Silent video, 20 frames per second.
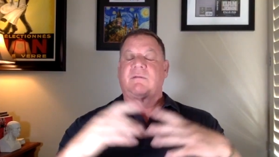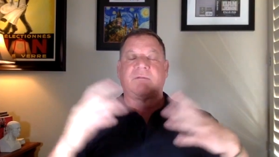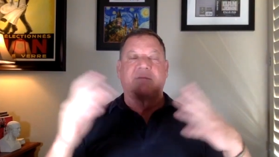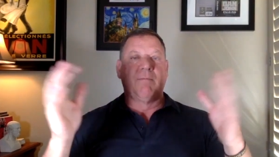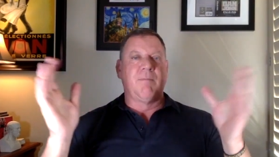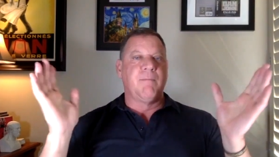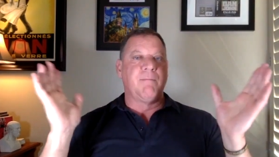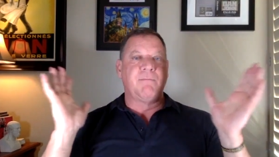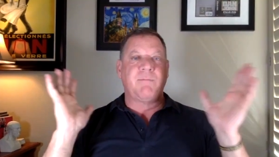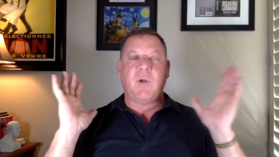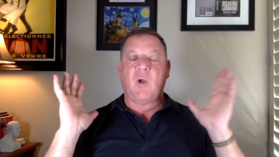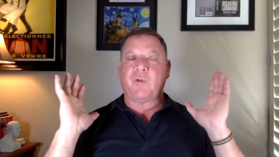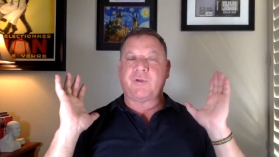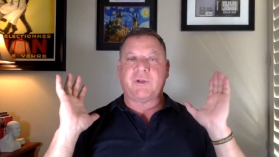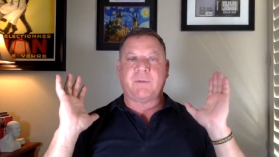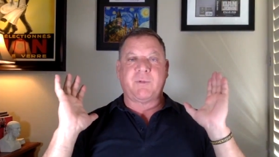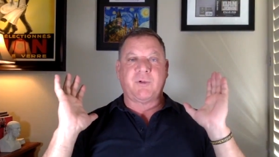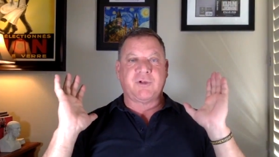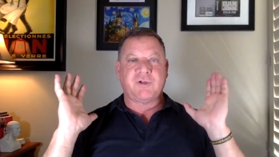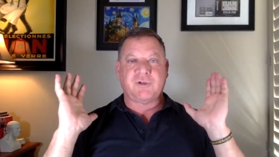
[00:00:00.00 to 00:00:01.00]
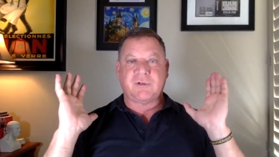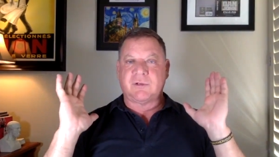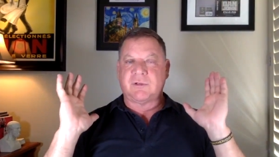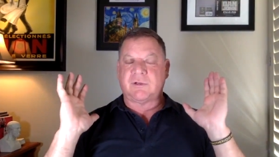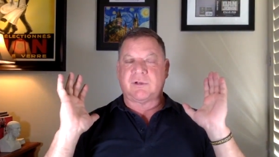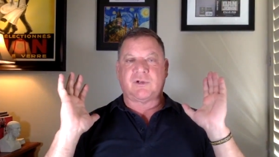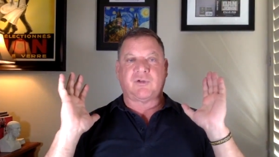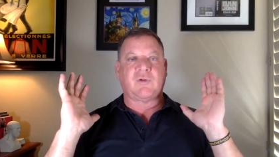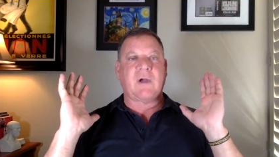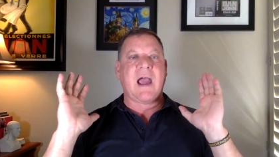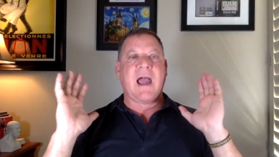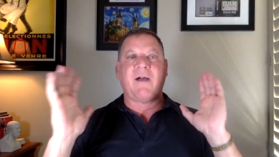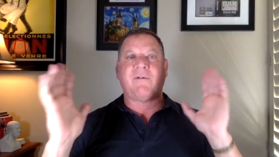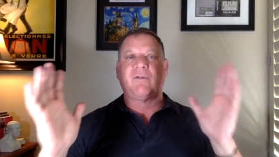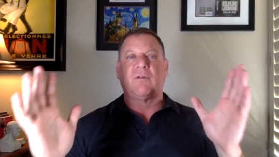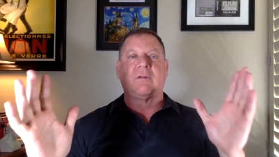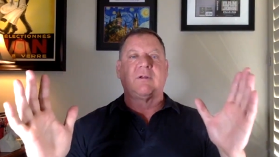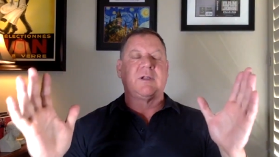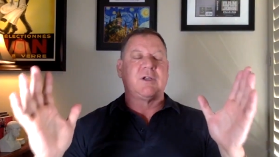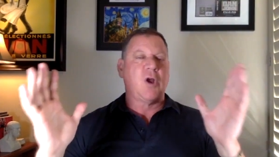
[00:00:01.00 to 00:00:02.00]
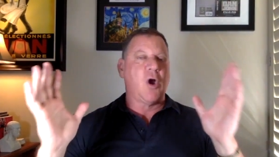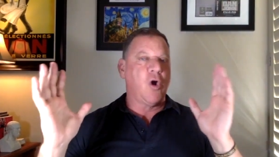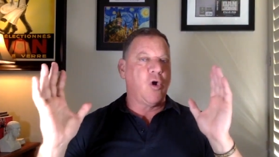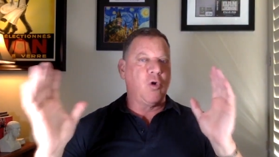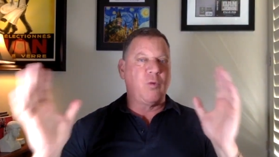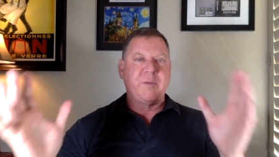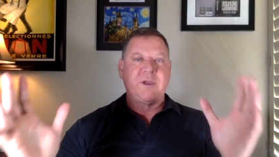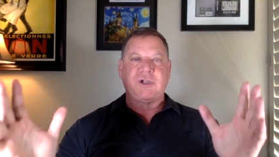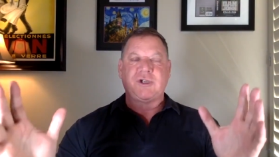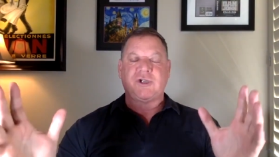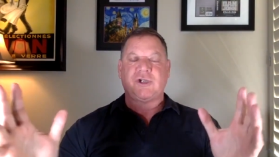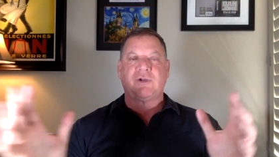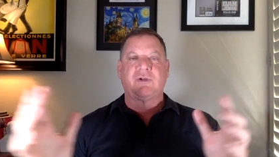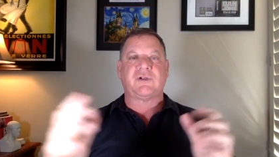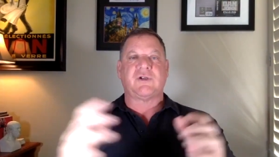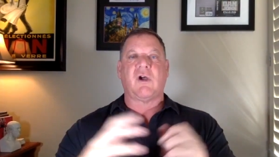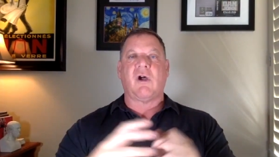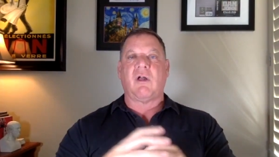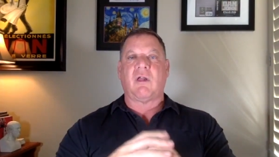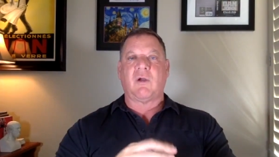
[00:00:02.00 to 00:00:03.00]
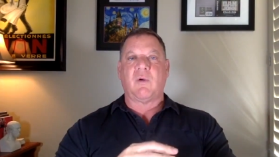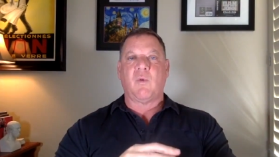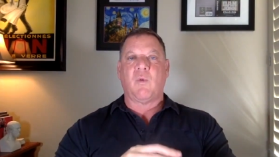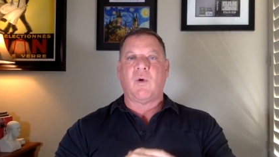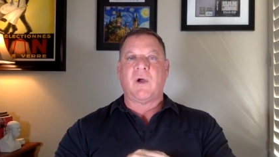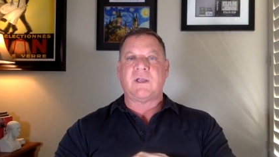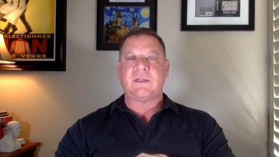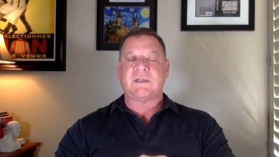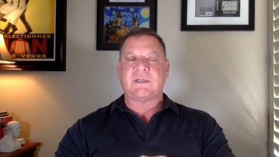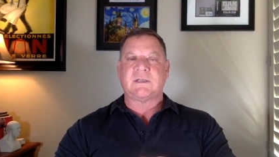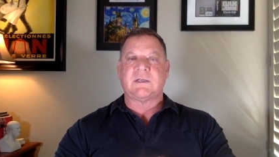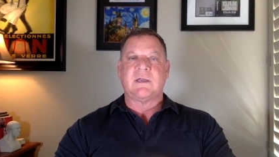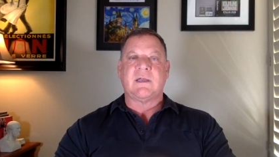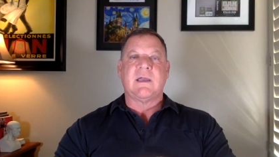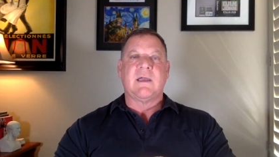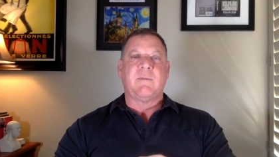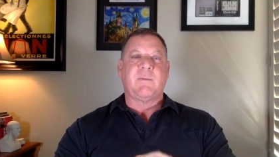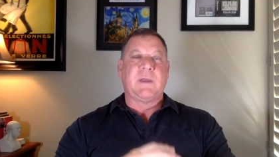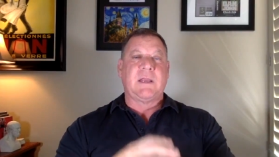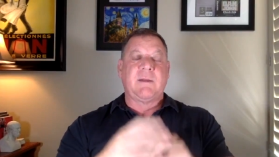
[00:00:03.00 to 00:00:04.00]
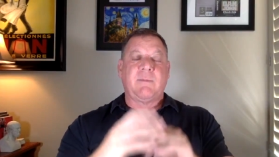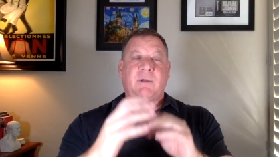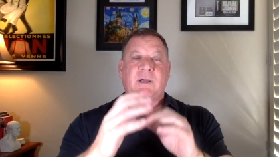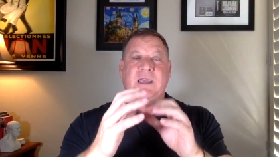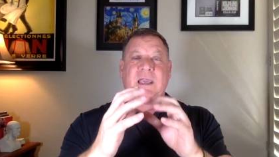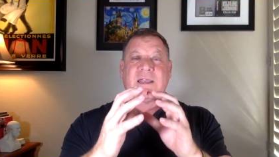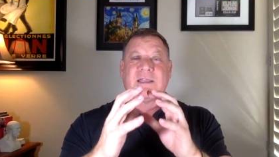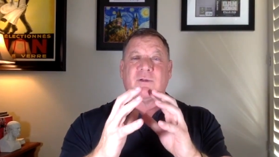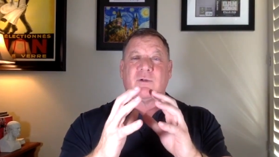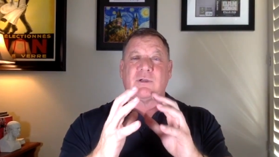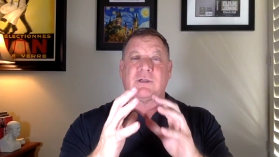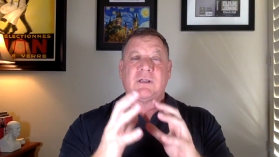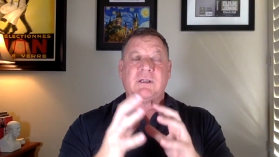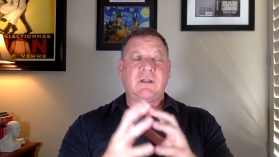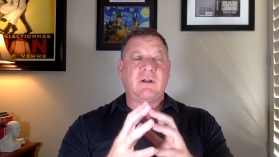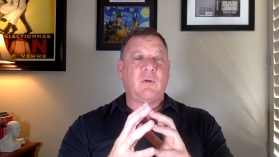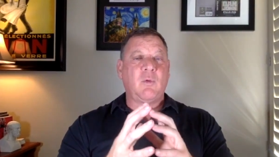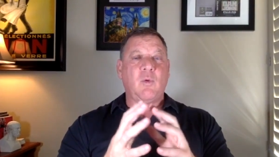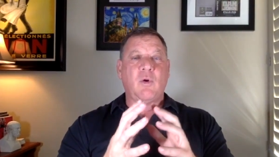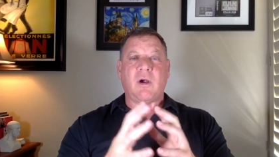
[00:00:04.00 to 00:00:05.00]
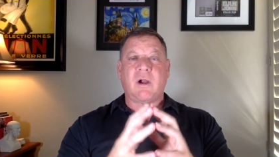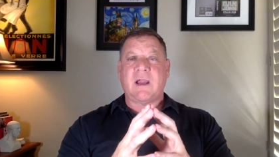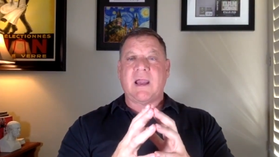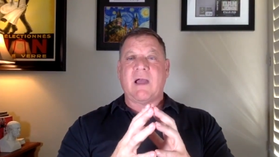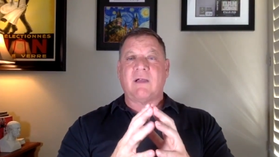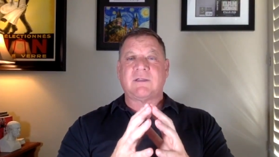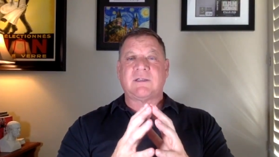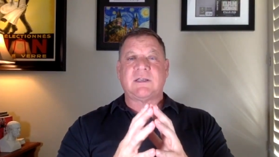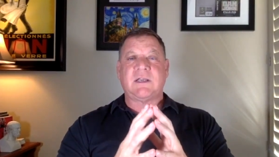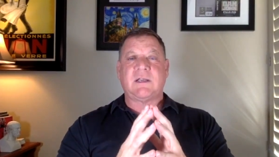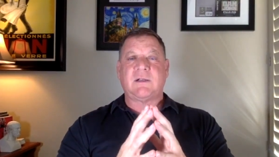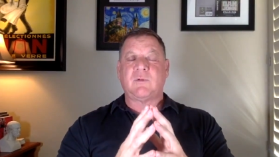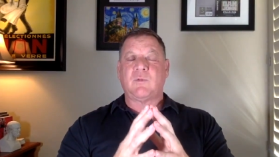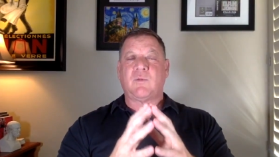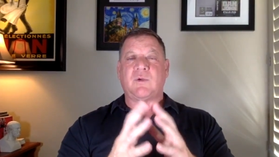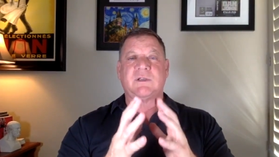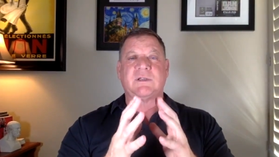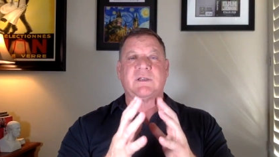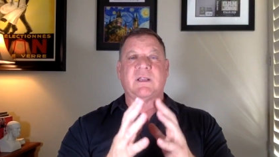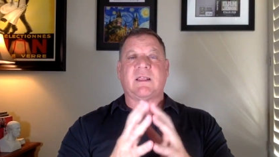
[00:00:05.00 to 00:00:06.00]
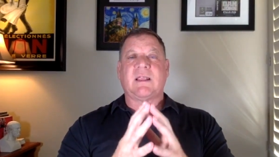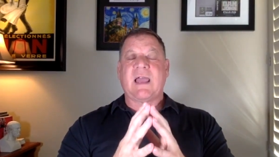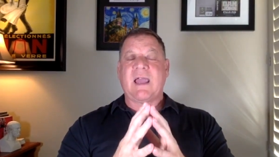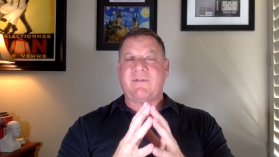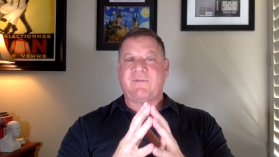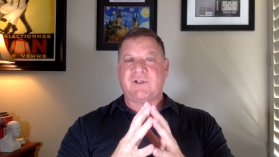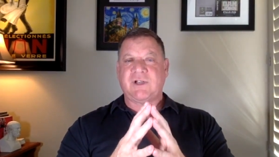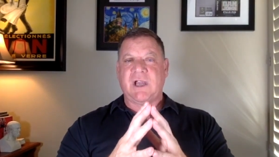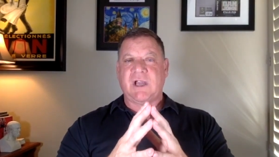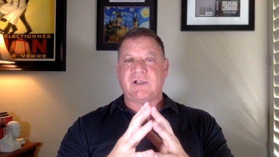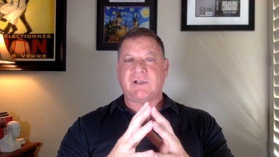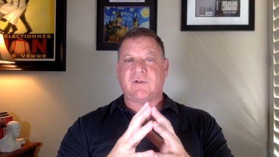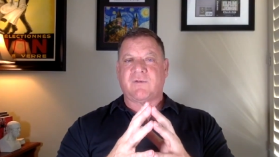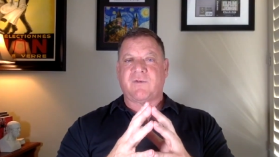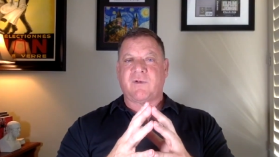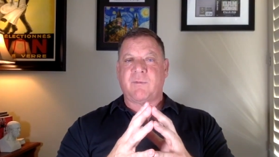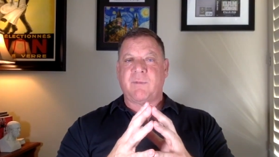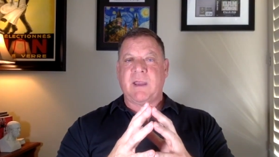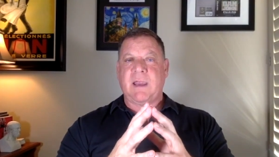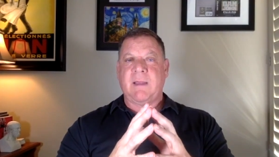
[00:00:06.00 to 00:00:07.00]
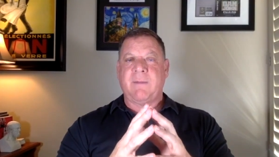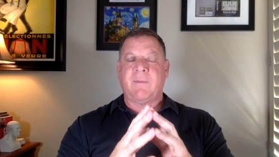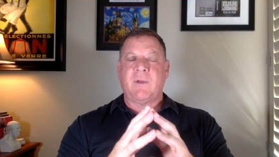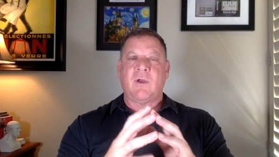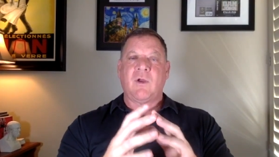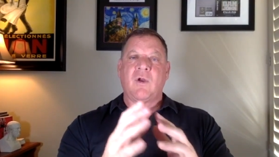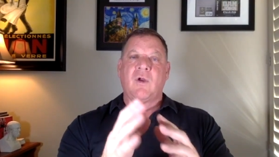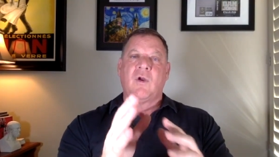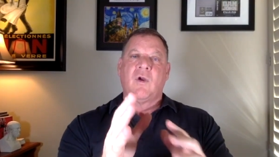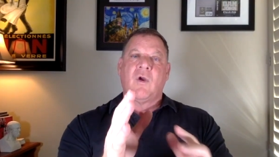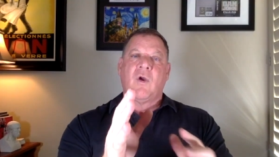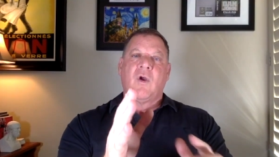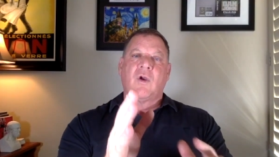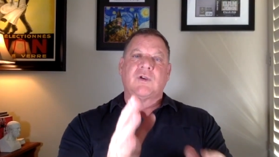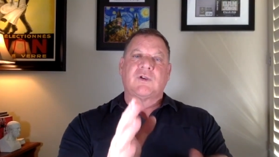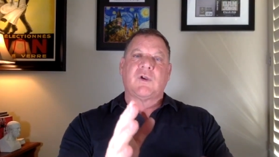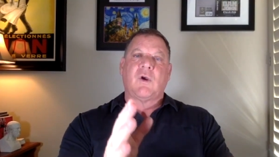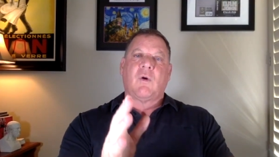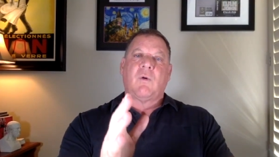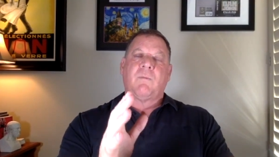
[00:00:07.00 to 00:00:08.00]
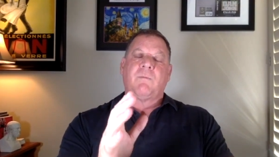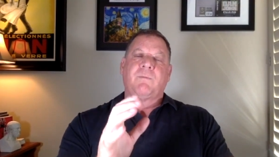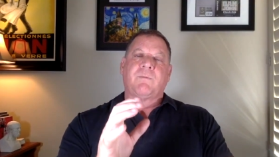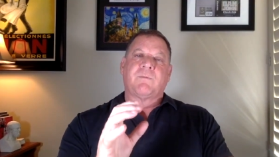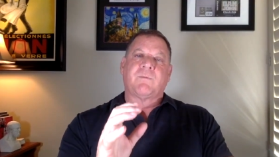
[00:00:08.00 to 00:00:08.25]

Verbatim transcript: multiple travel and home issues all at once. Being able to get those little workouts in was a life changer for me. So